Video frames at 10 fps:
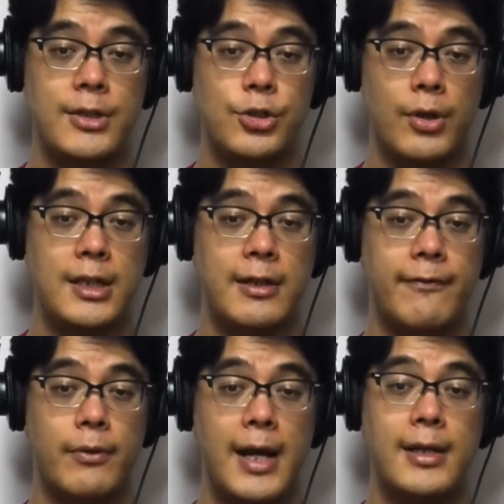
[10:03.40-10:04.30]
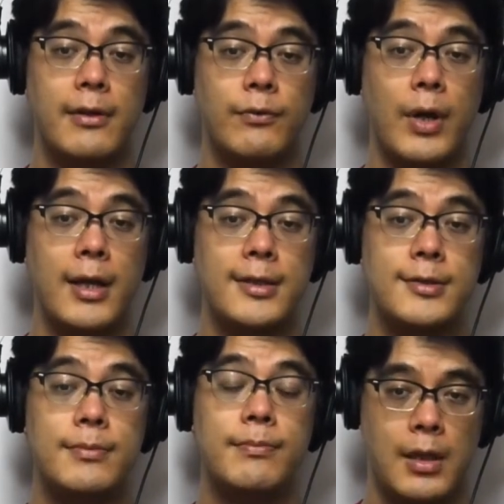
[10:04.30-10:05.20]
enjoyed in a variety of
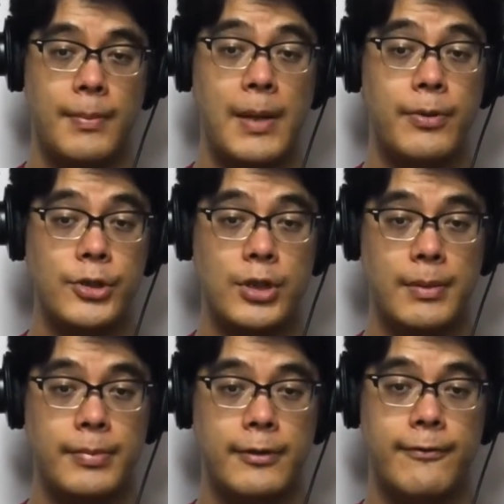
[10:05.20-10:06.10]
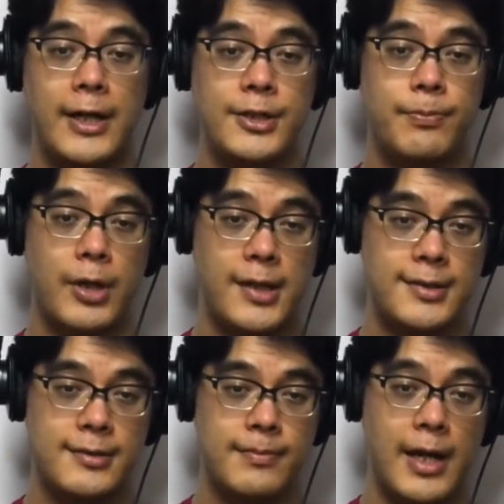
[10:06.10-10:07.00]
ways, paper drip, French
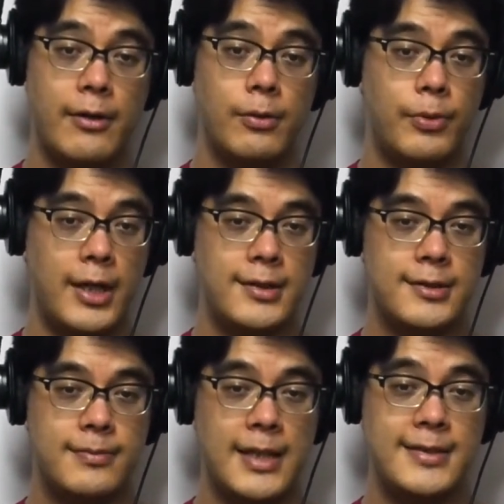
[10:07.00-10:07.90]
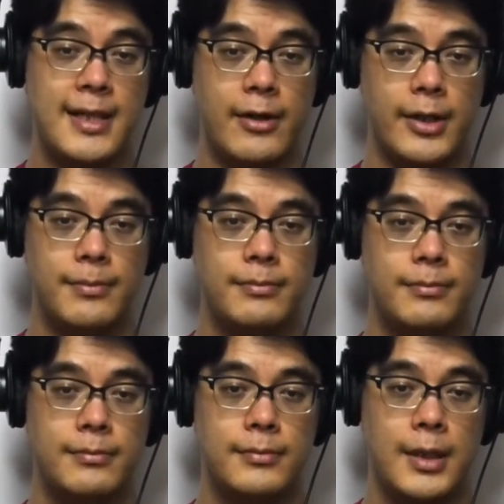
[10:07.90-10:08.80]
press, aeropress, etc.
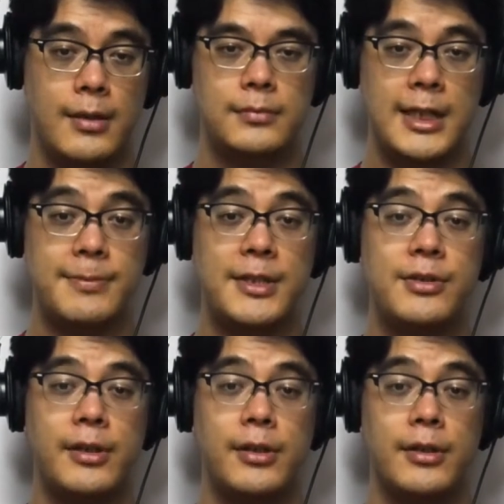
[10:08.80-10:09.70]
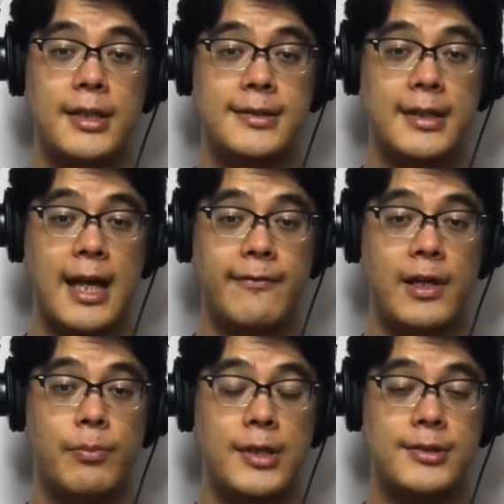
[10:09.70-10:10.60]
Especially good is the
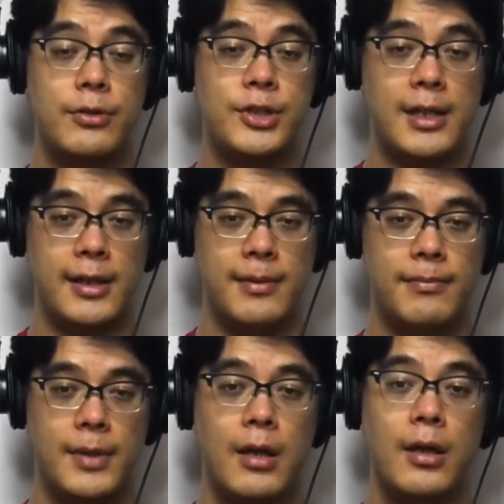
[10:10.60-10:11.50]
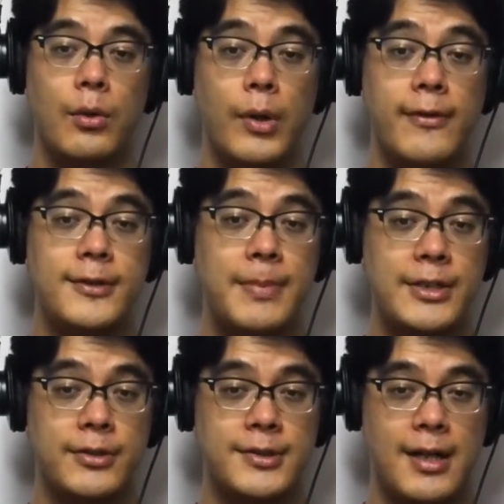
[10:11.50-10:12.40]
cafe presso jelly, with
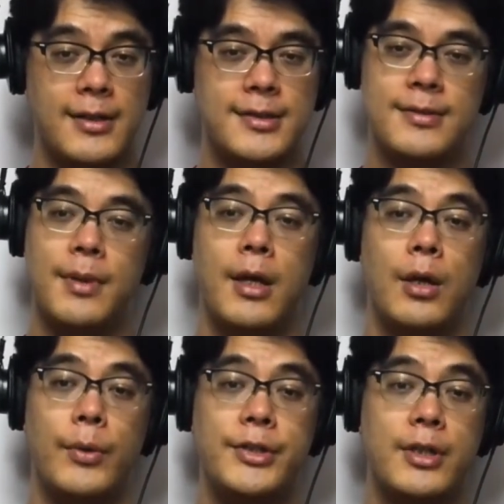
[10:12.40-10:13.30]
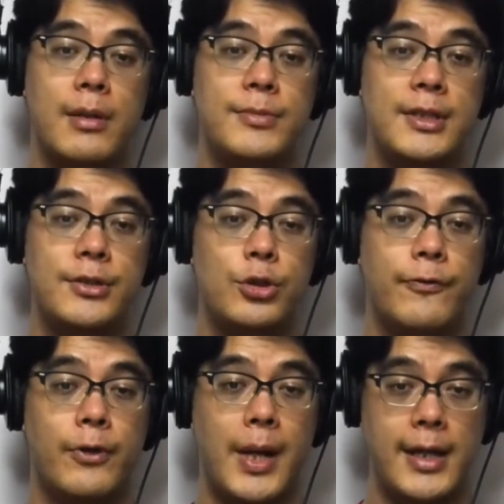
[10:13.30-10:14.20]
special sauce, which comes in two
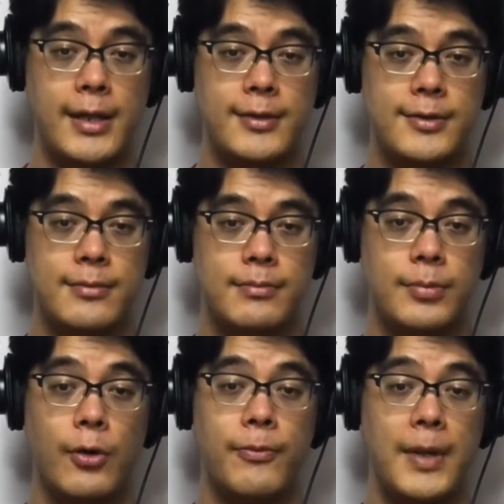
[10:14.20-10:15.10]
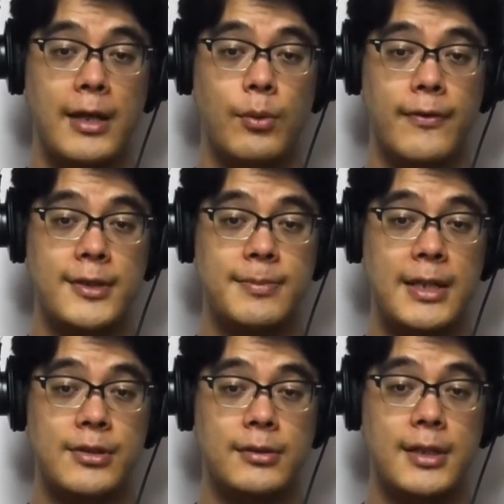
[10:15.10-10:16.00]
varieties, both made with a
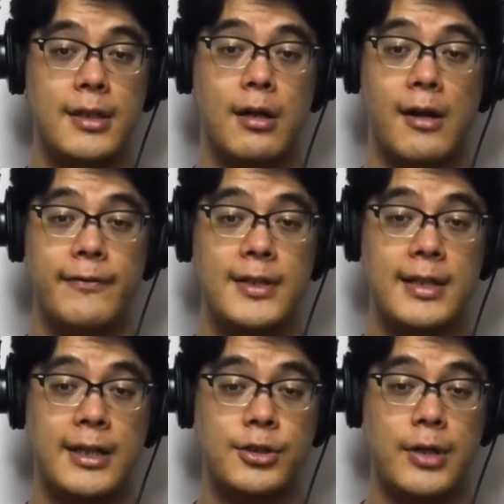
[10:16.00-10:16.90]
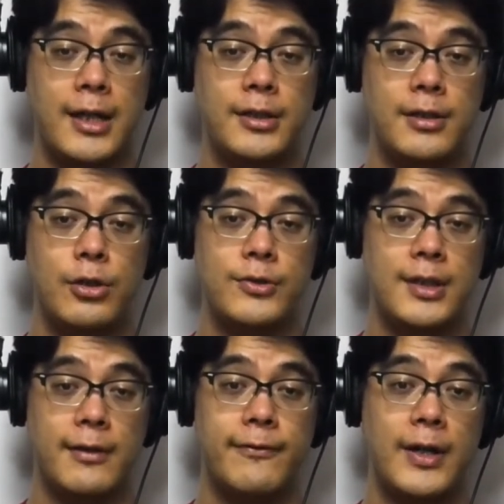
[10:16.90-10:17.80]
specialty coffee extracted
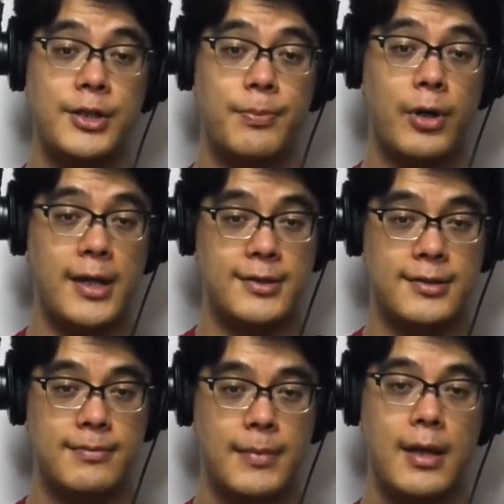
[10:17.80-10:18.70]
using French press,